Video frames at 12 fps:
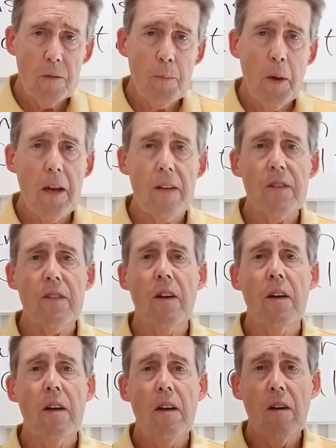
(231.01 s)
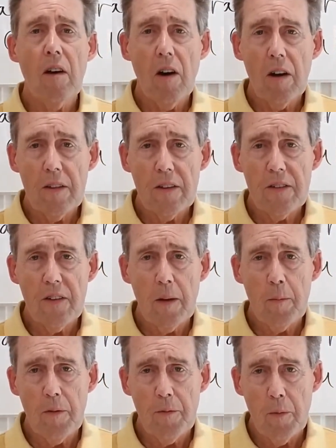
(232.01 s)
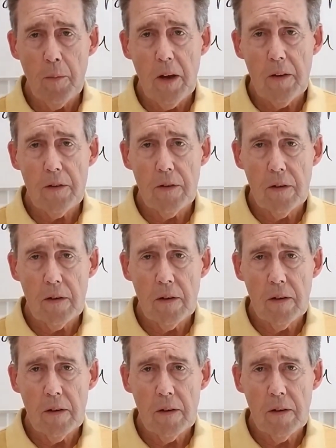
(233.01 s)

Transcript: based on the same information.